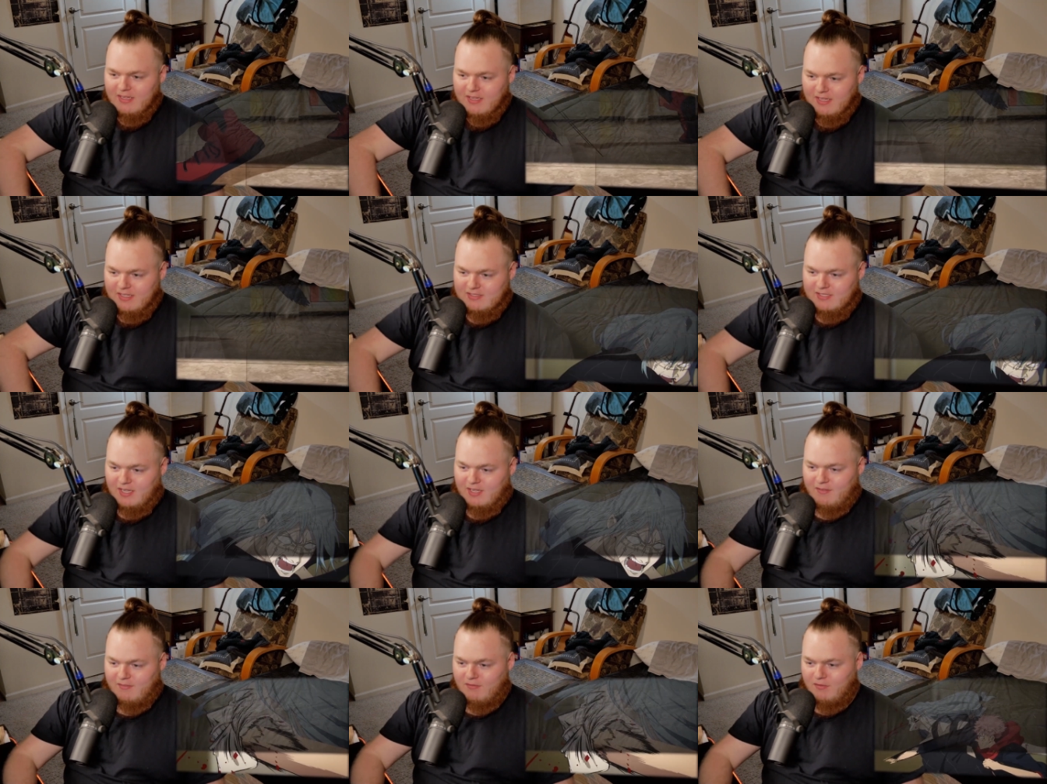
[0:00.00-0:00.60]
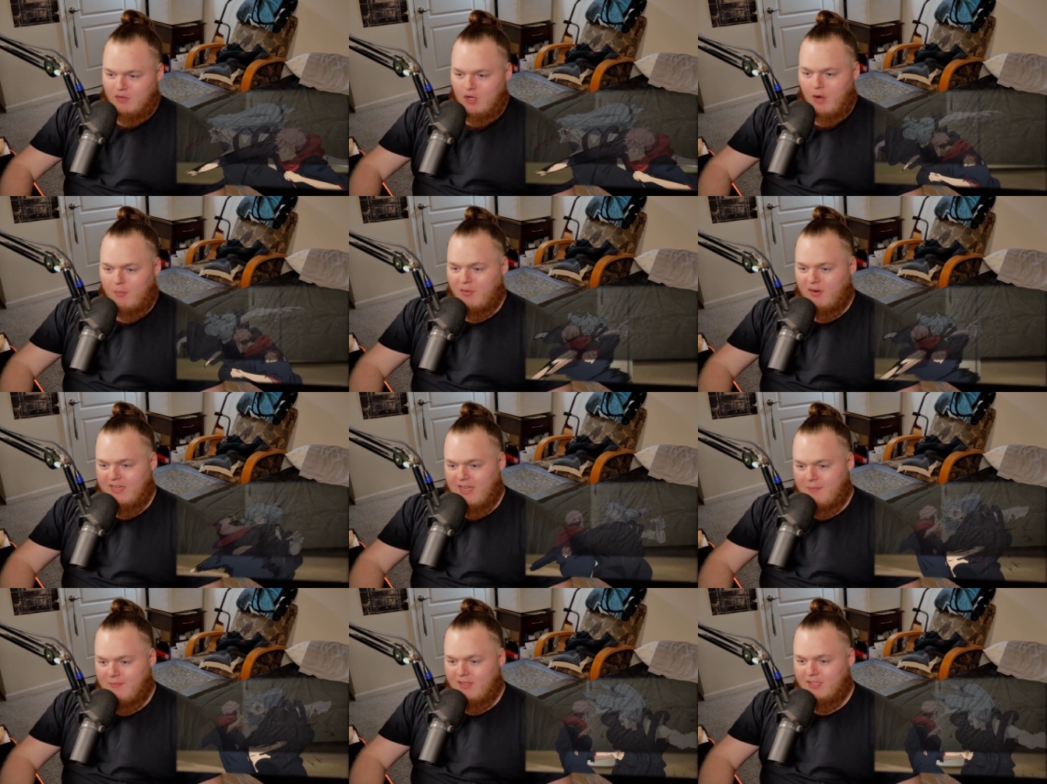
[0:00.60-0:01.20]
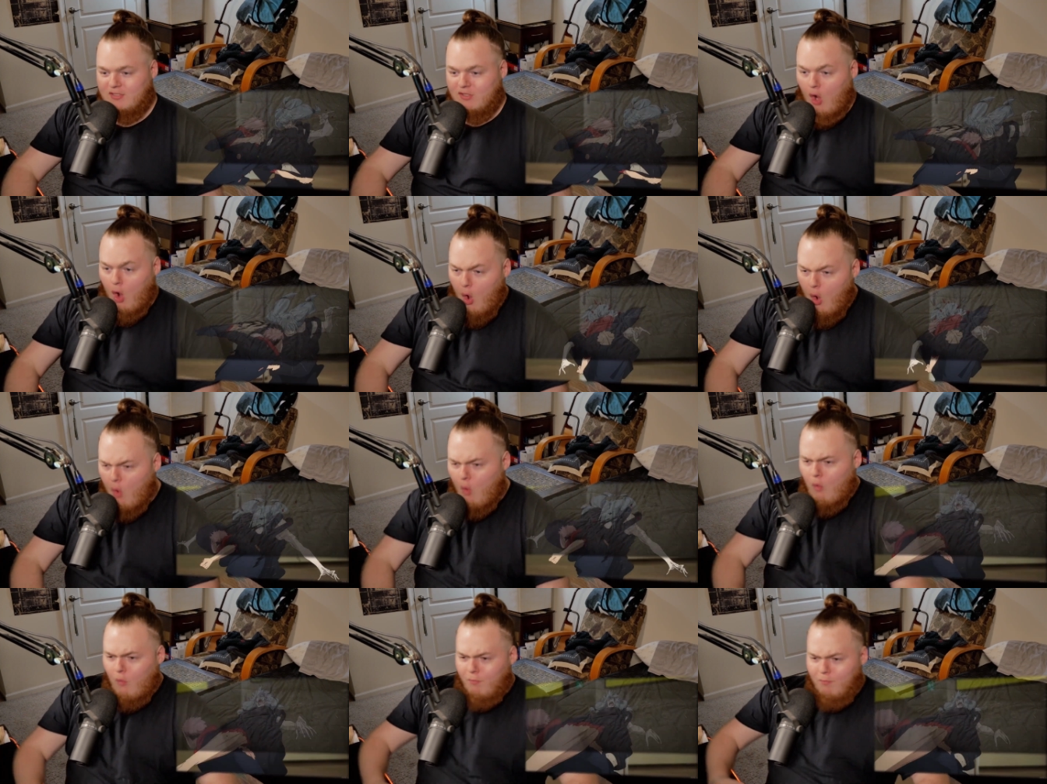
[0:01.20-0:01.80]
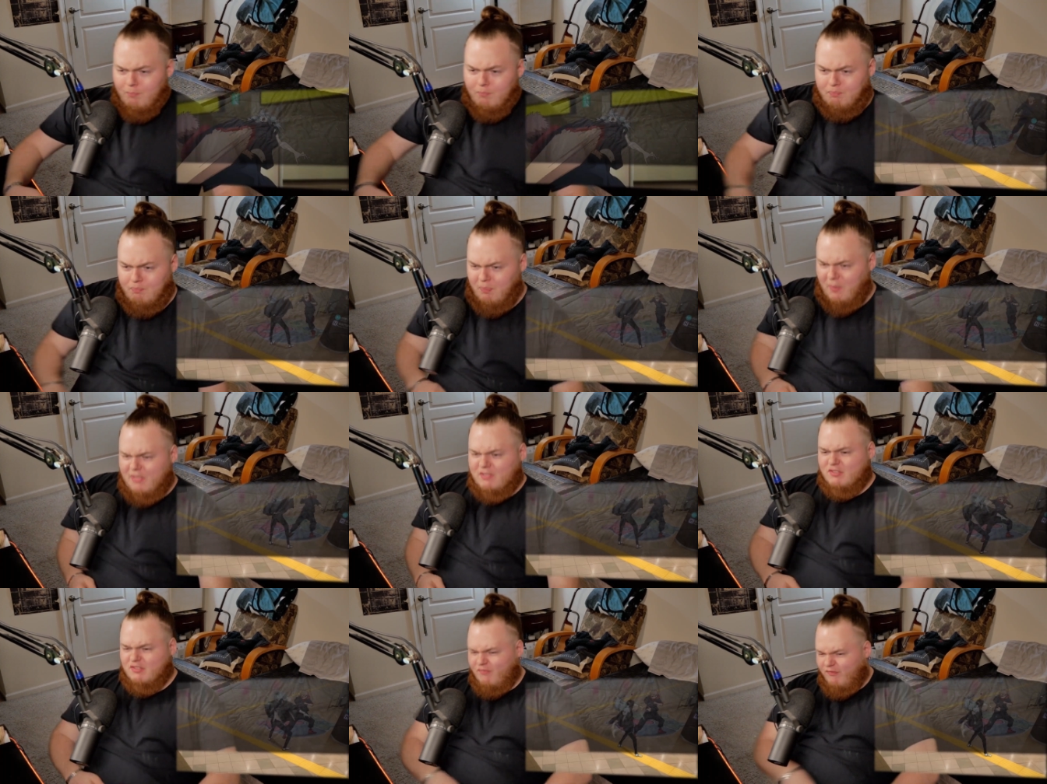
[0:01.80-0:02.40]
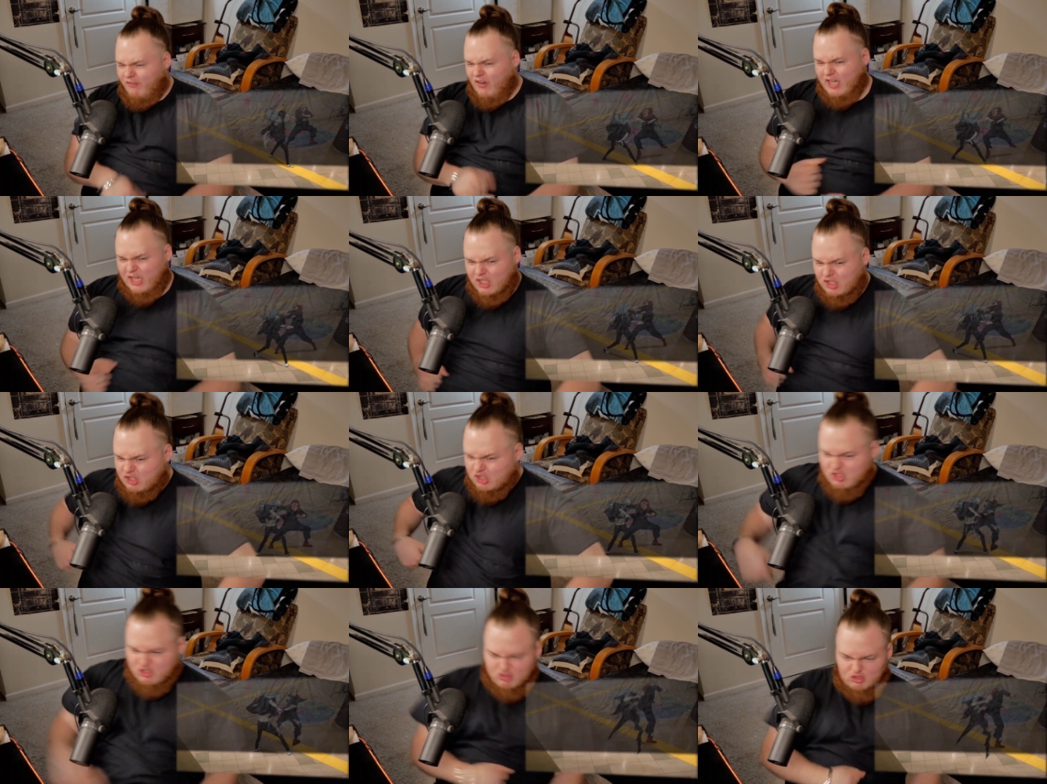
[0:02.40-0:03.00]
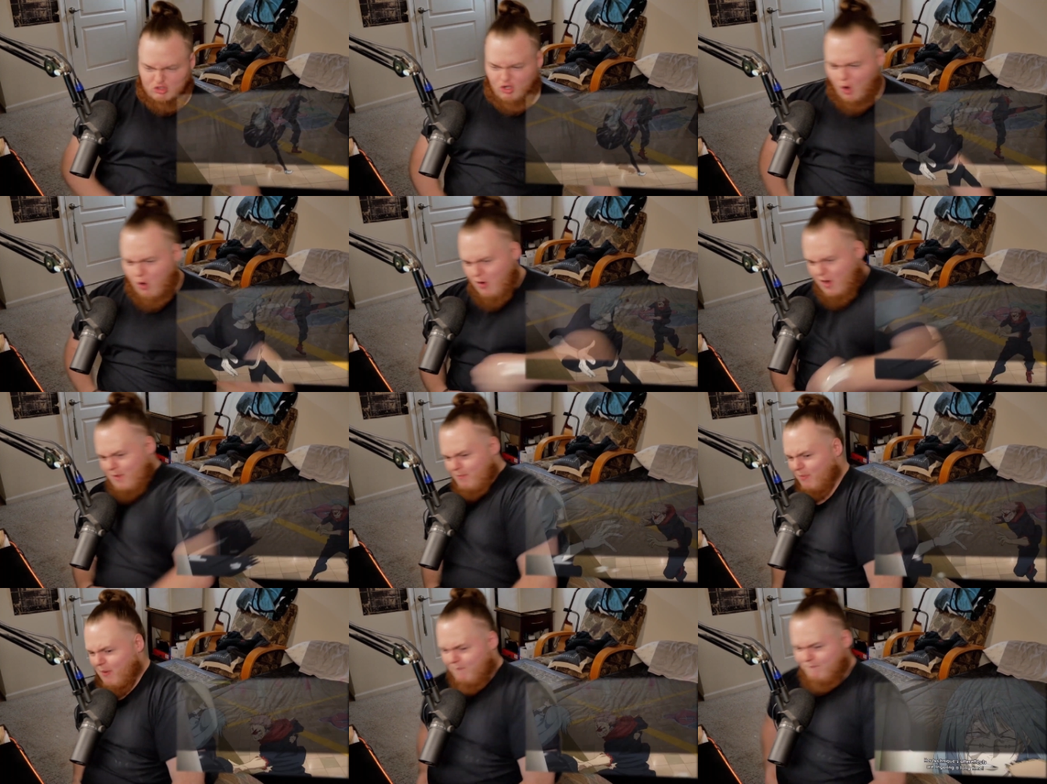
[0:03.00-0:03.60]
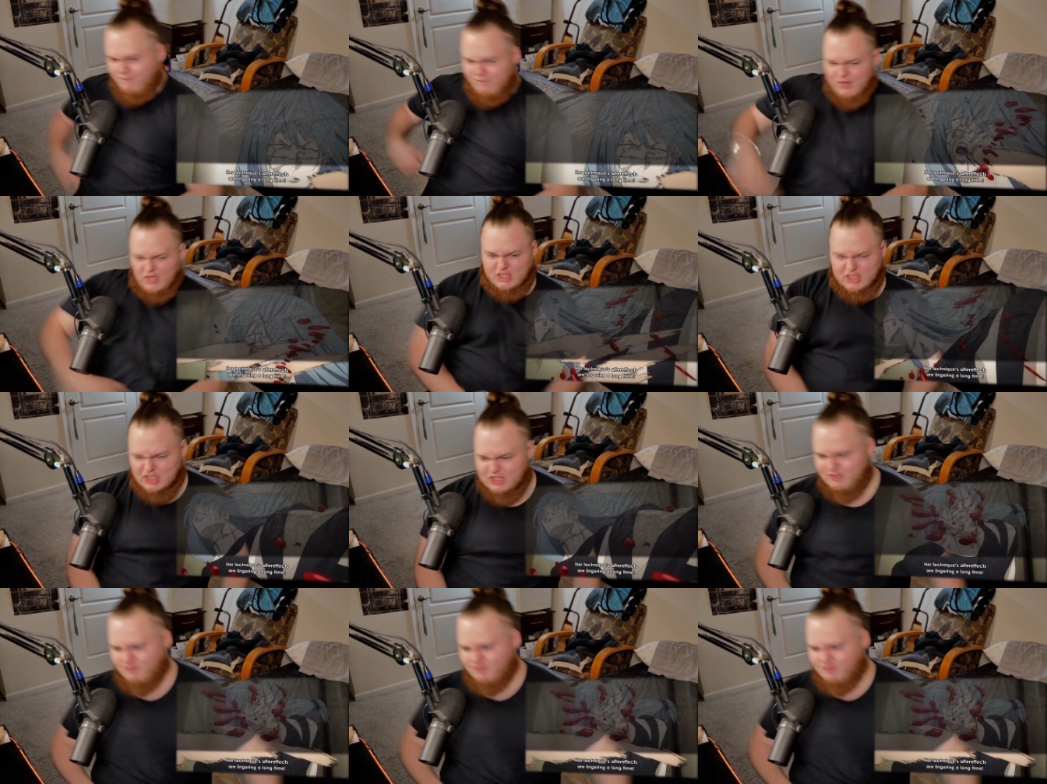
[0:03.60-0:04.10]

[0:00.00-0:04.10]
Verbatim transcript: He said, Nobara gave me this. Oh, fucking throw him the fuck.